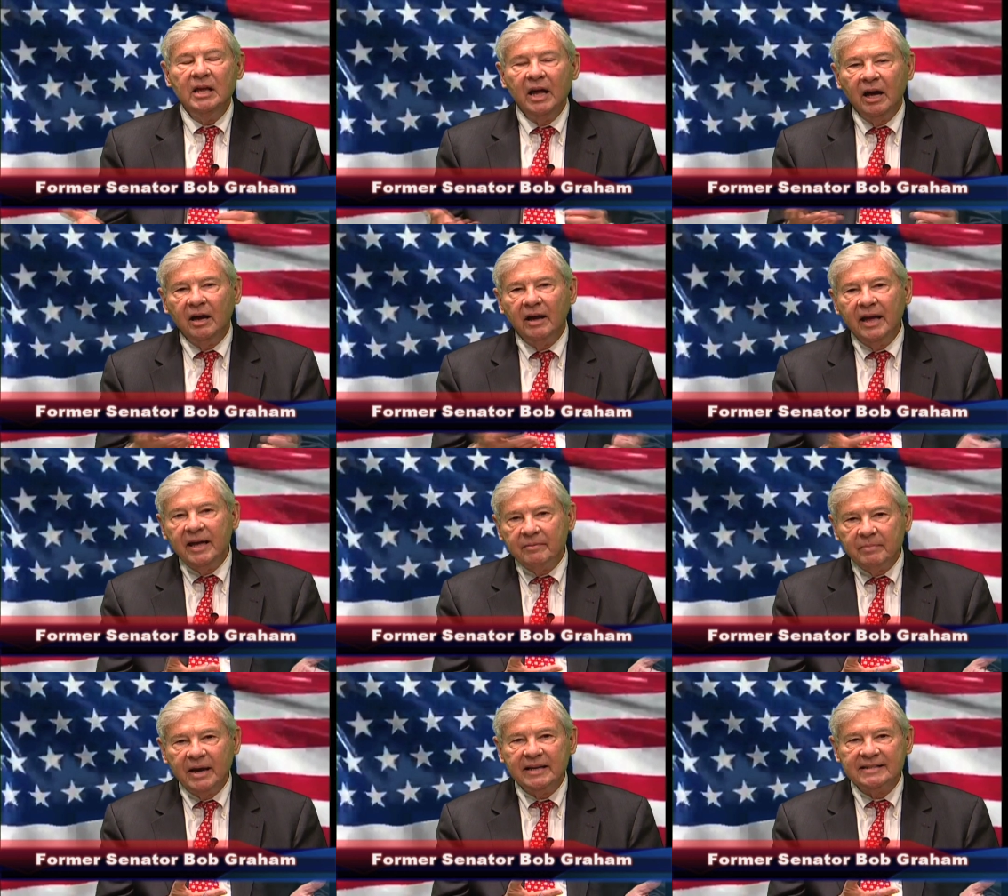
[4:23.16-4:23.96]

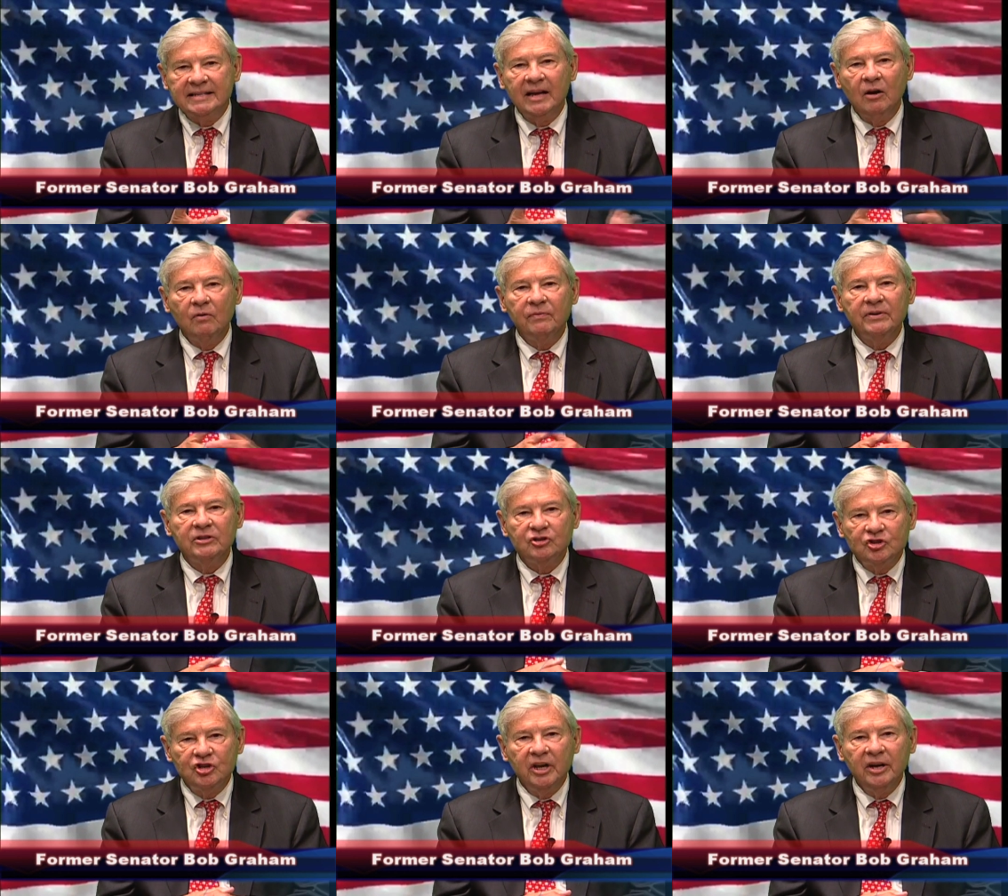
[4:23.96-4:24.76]
and myself as
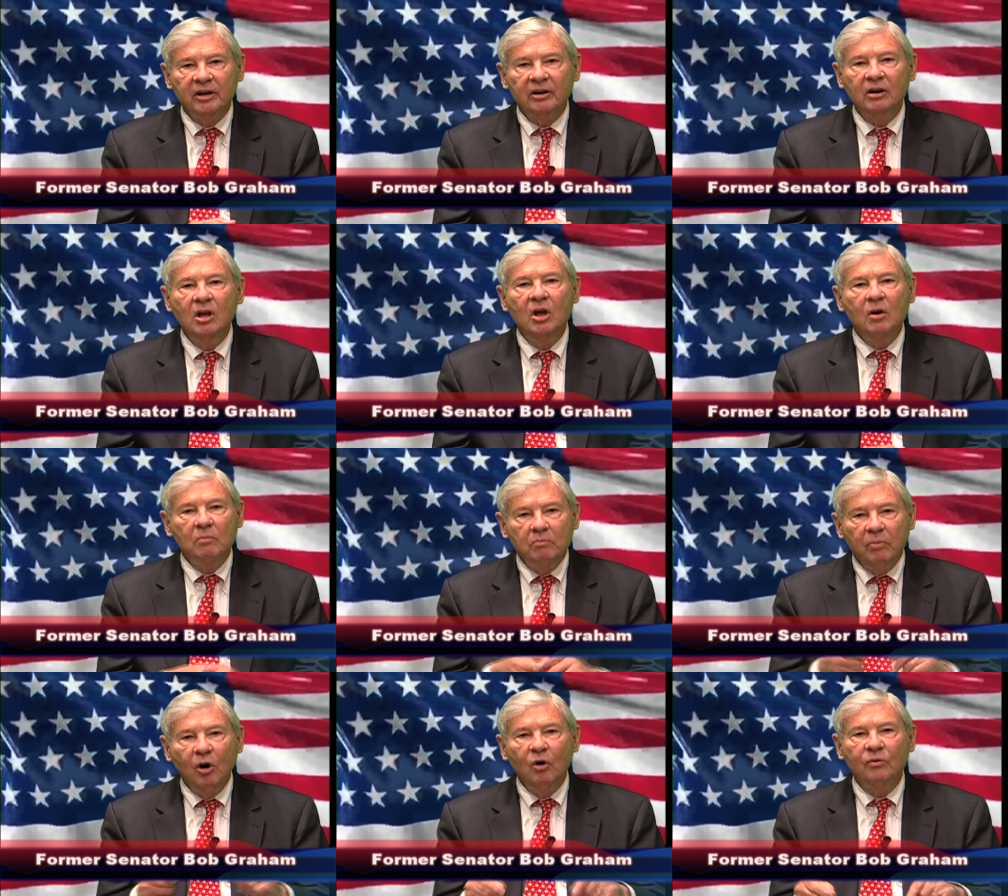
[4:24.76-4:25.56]
chair,
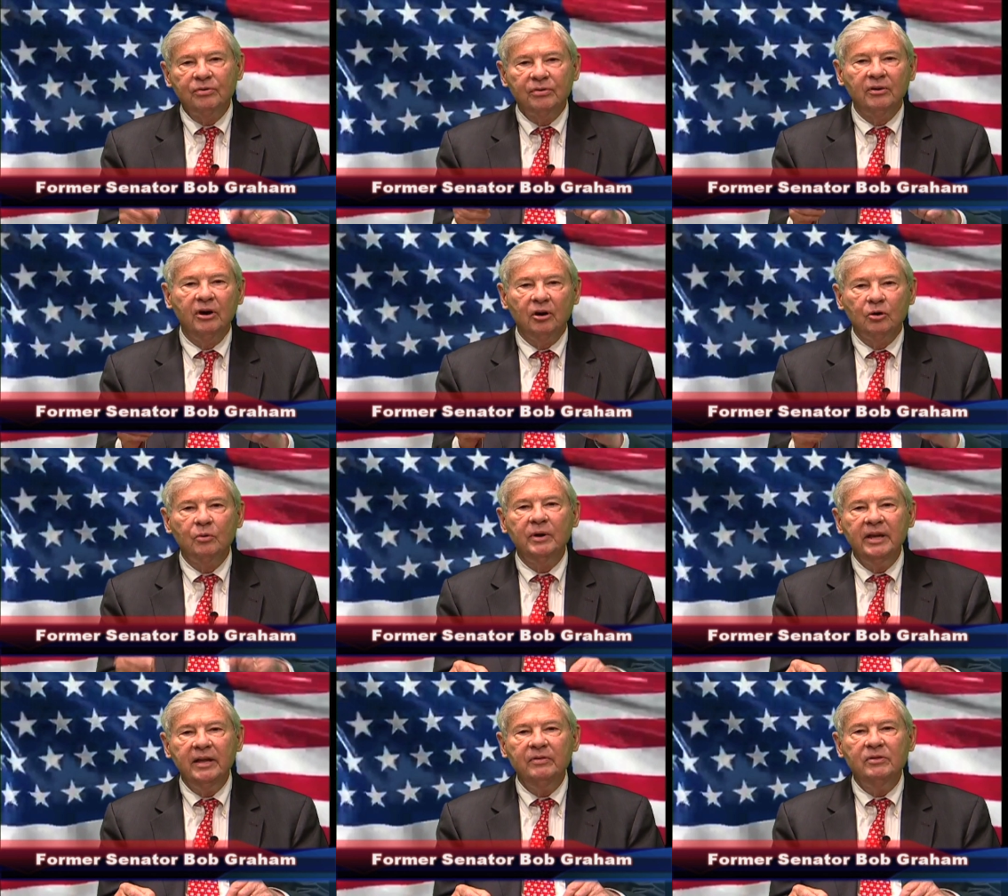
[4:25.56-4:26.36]
both
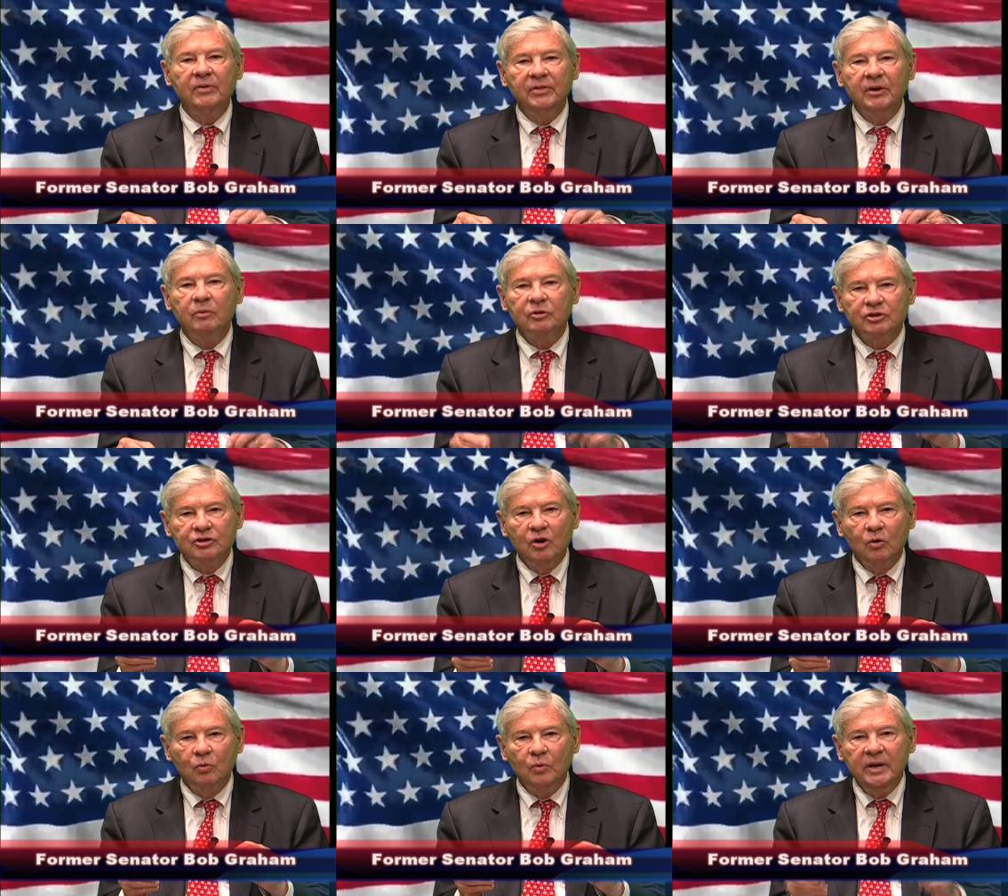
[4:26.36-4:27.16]
agreed that there was
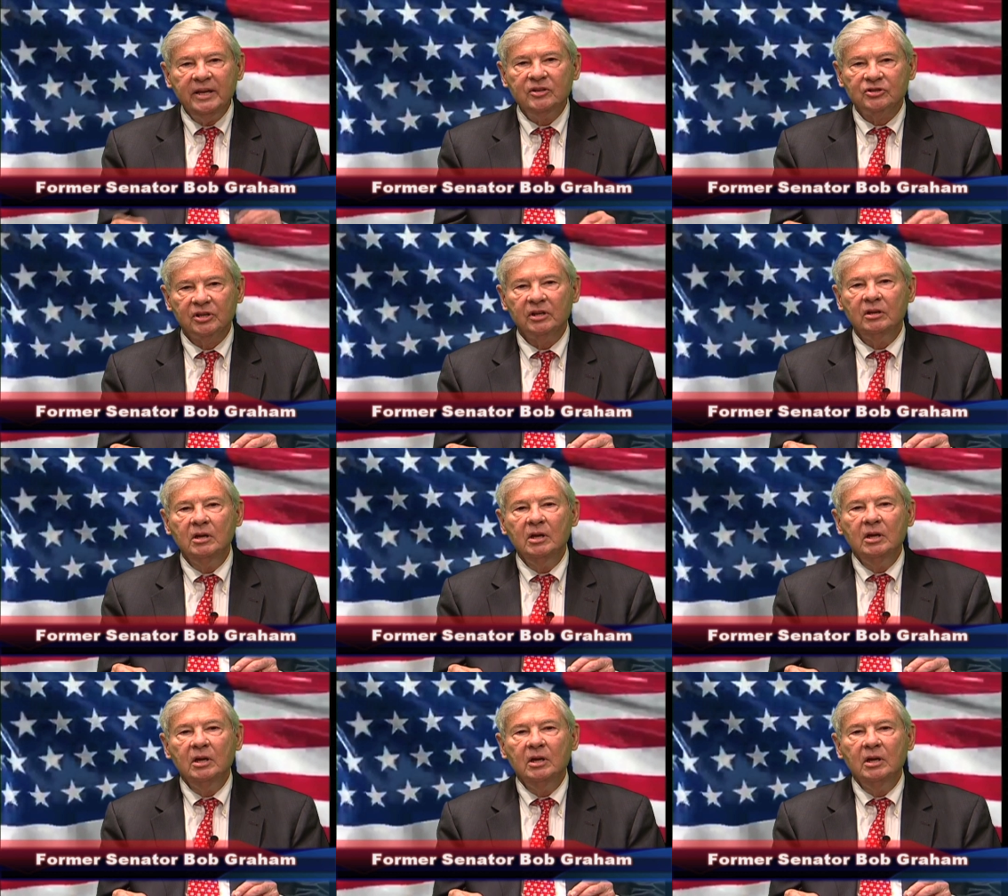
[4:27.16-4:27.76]
no reason